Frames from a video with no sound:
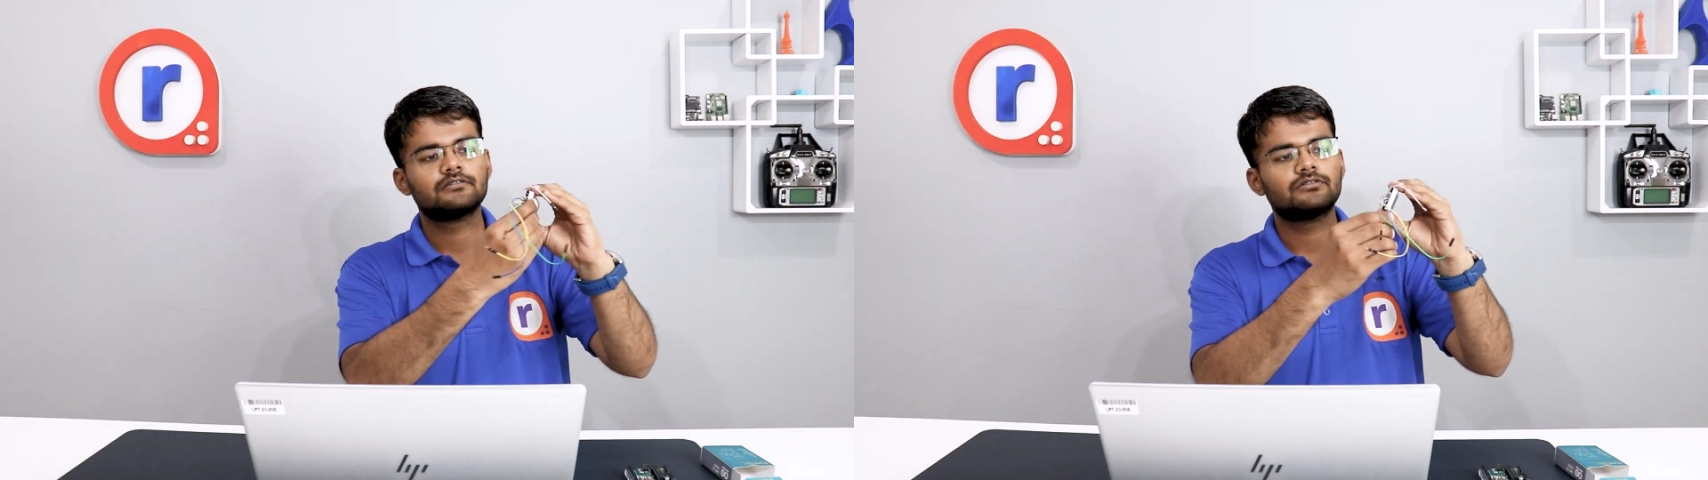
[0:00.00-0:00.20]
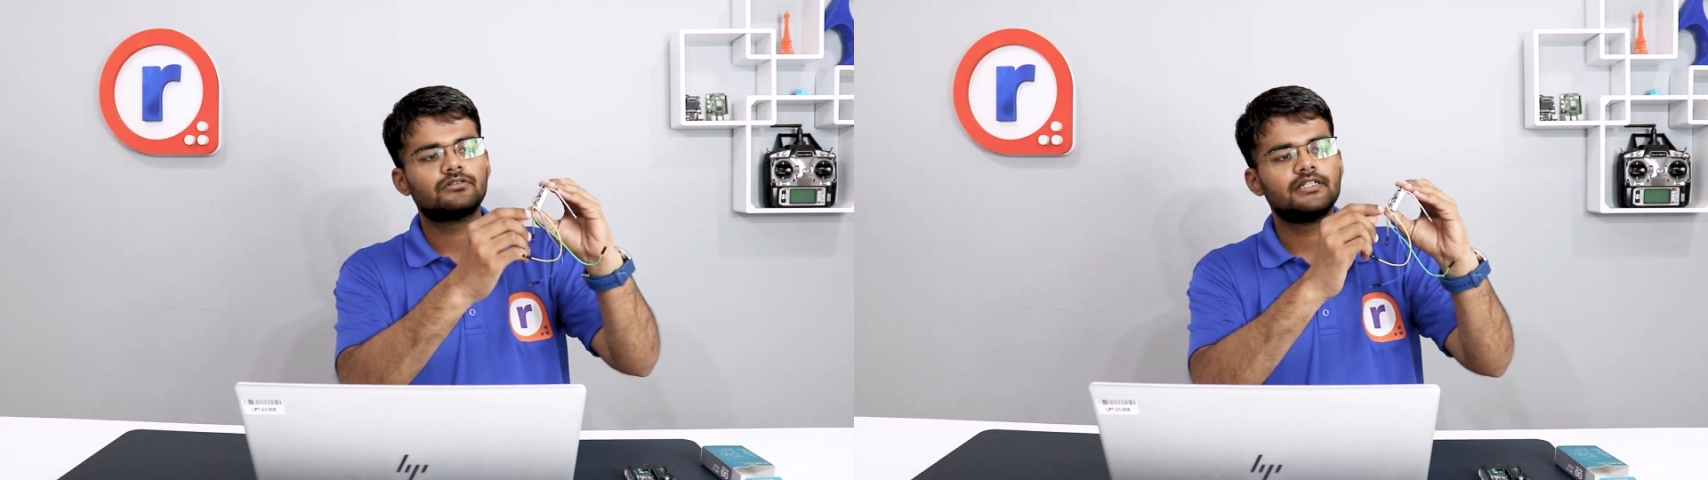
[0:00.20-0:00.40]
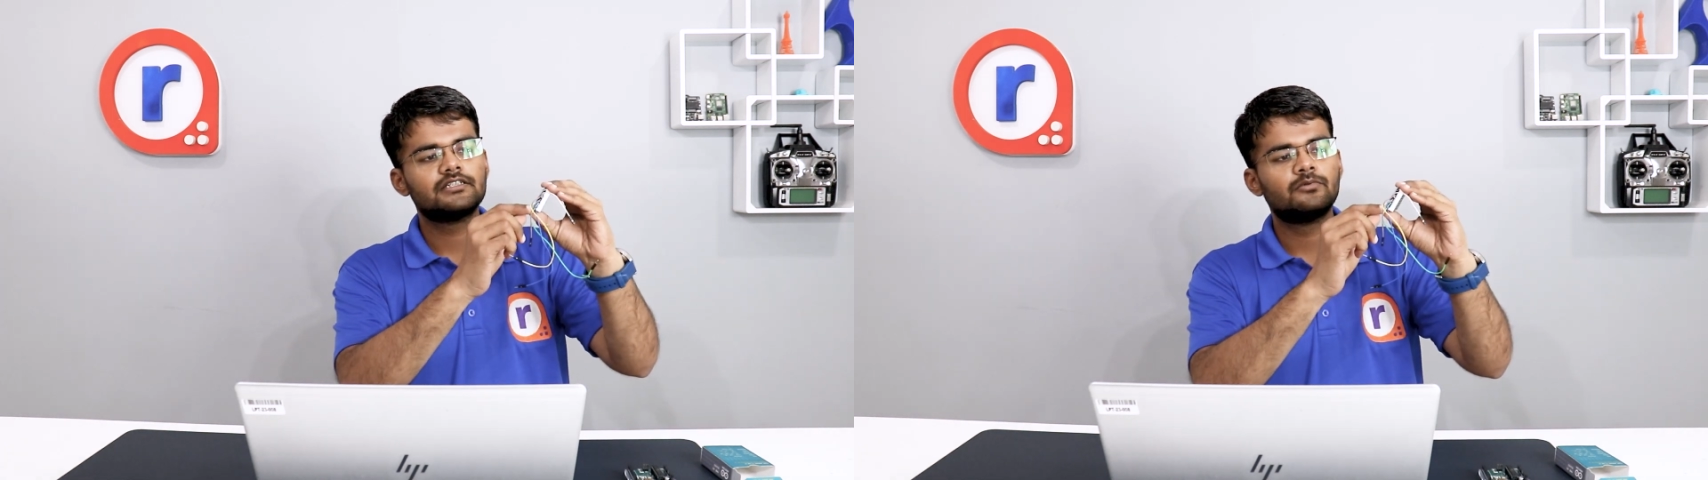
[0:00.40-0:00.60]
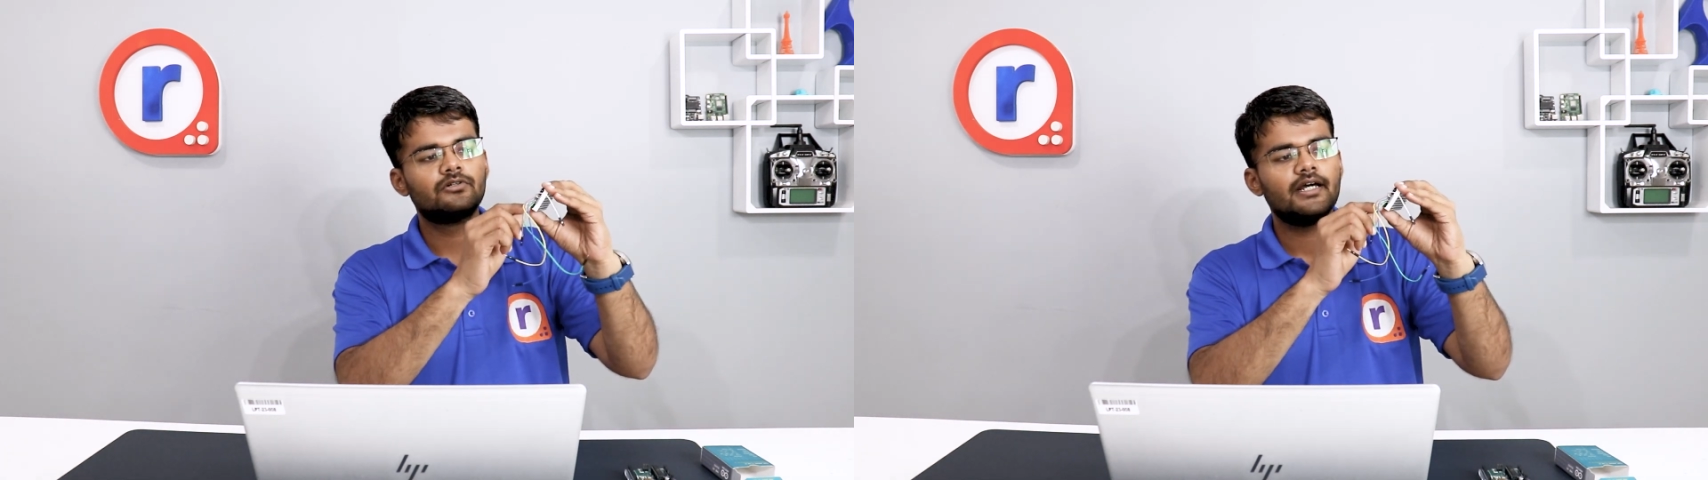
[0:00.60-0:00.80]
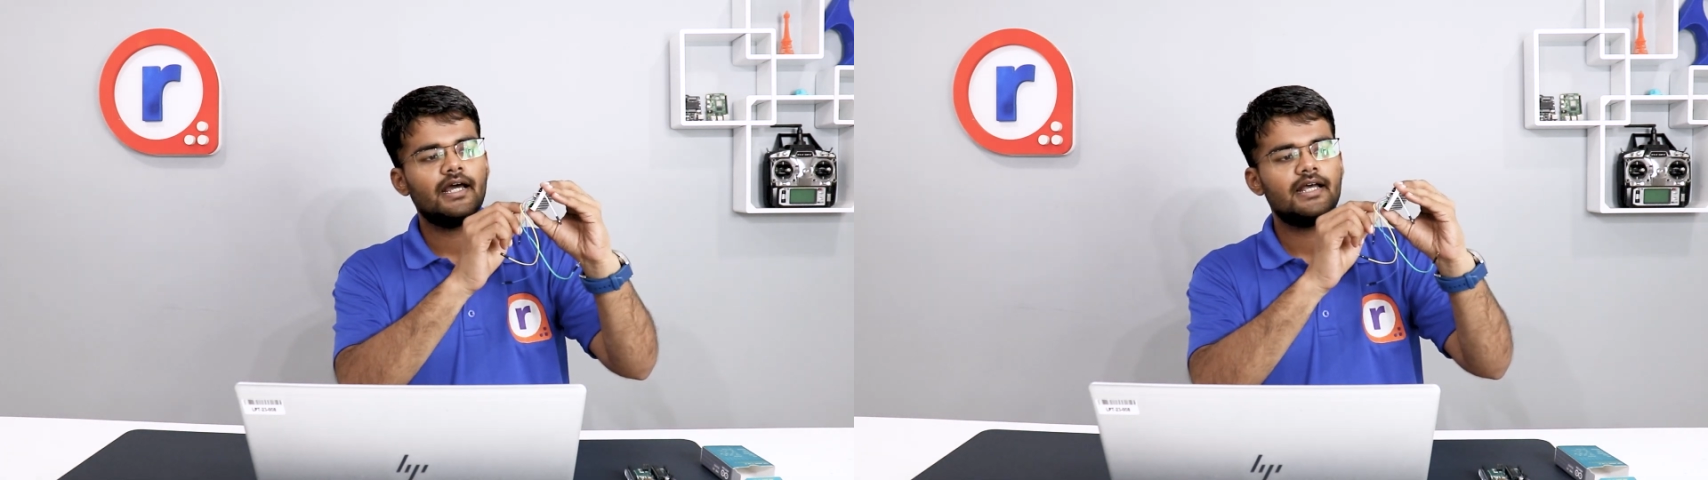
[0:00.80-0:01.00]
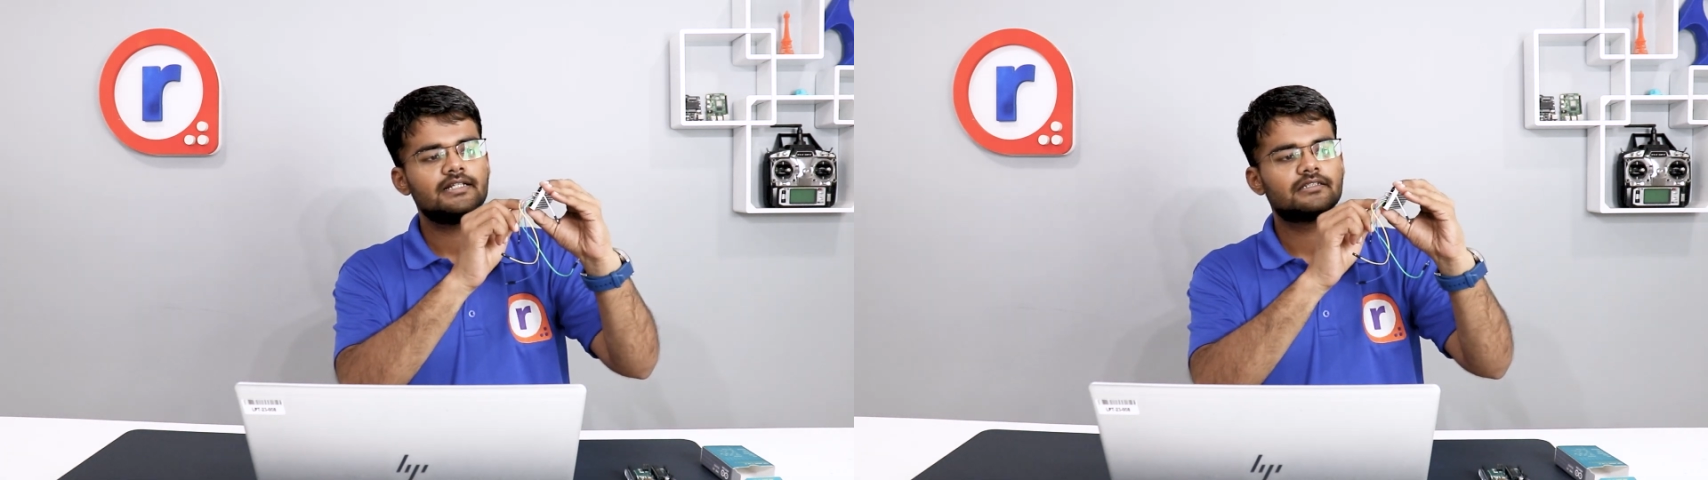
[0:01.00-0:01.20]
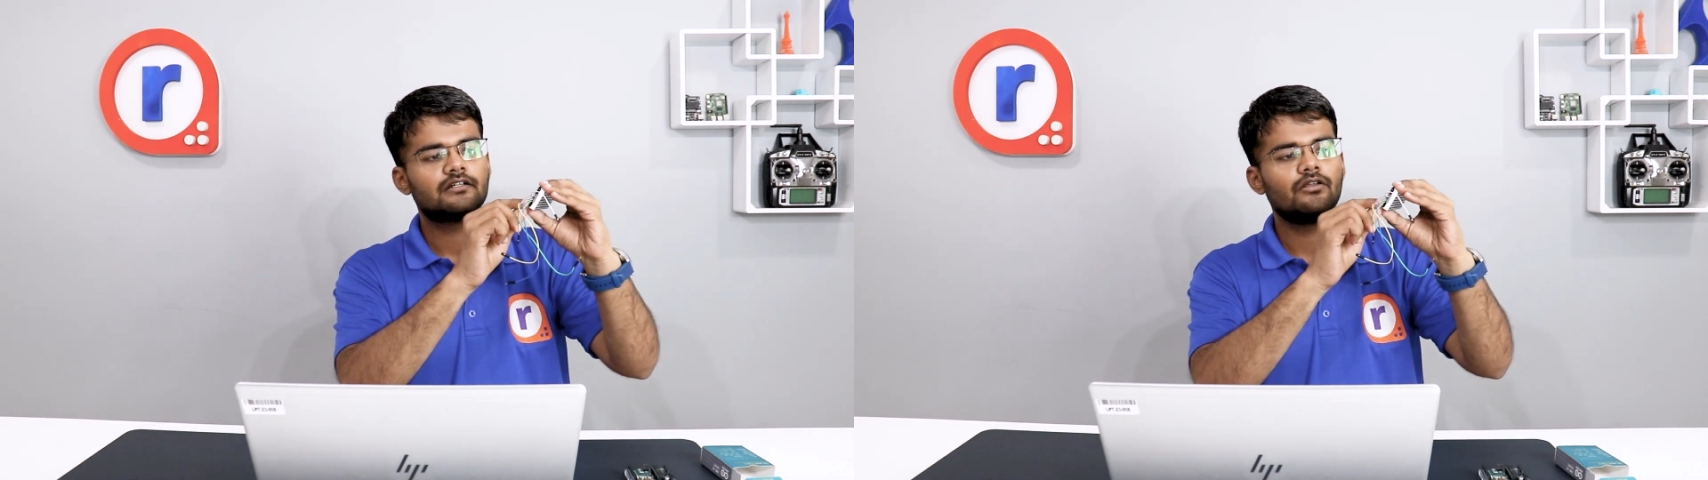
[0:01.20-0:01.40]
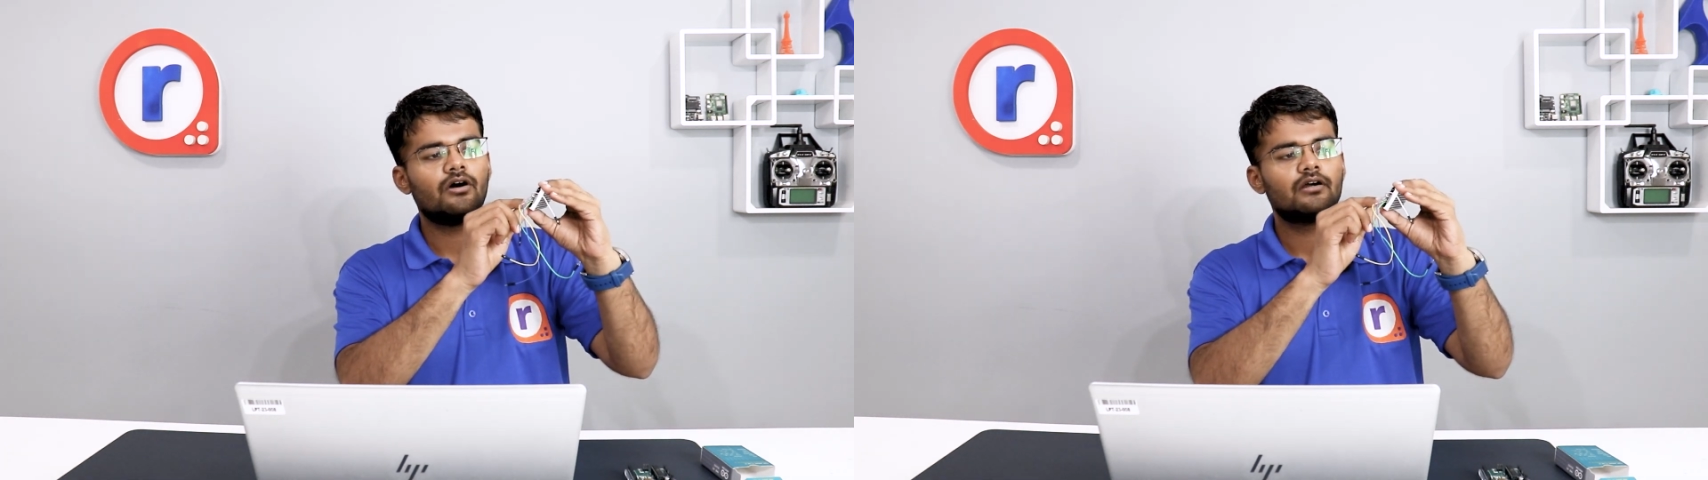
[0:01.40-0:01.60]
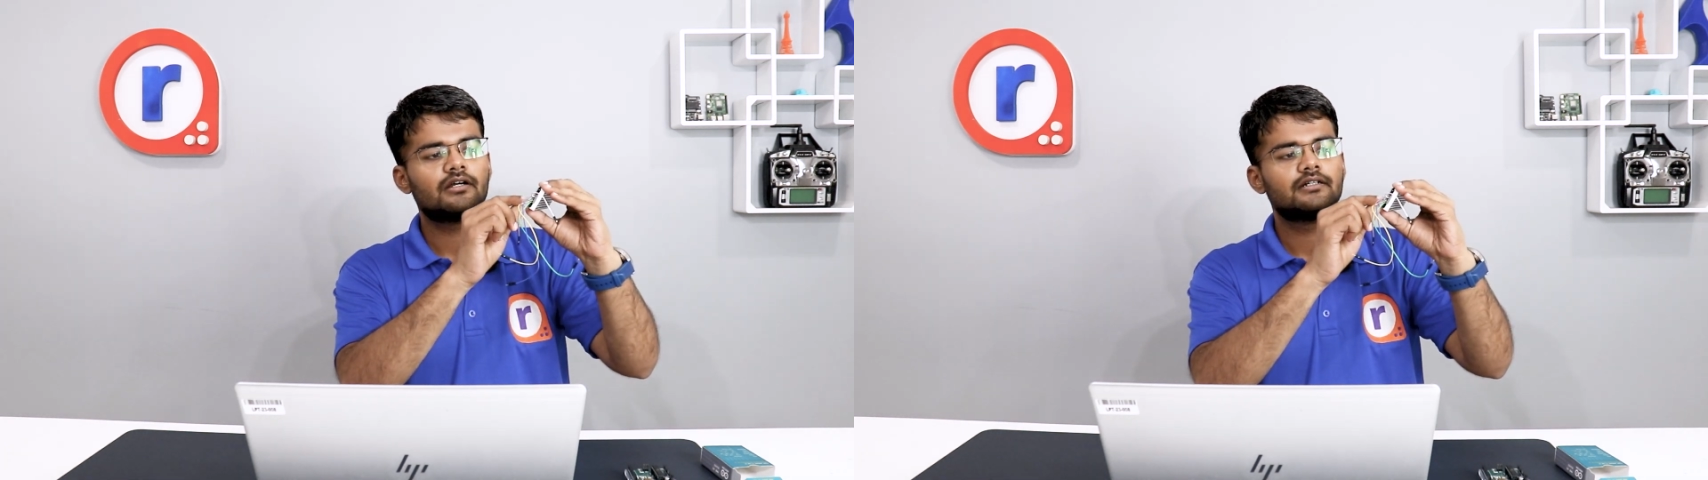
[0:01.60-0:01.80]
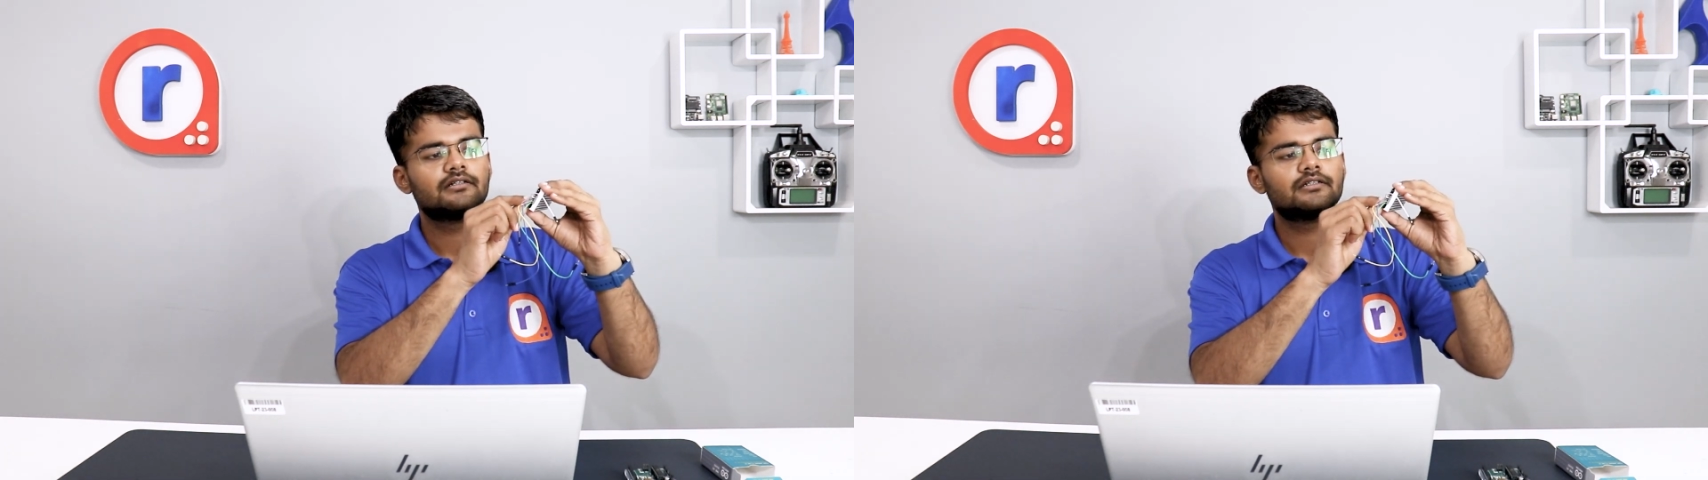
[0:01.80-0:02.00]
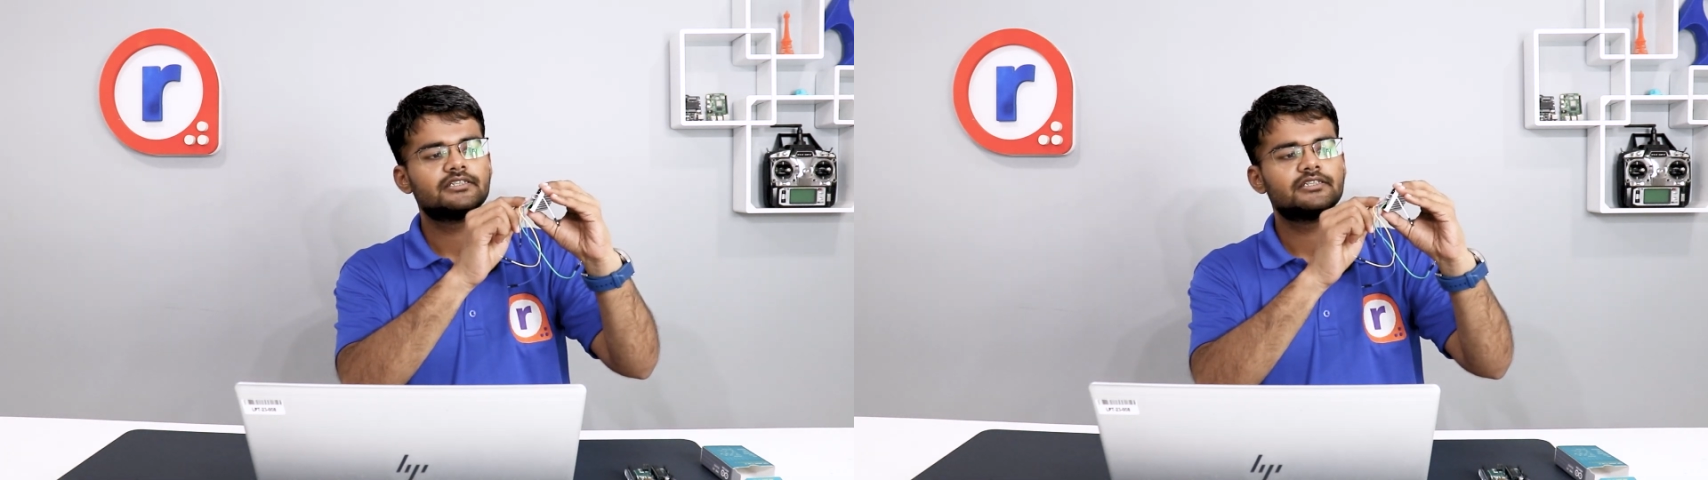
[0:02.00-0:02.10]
So this board has clock,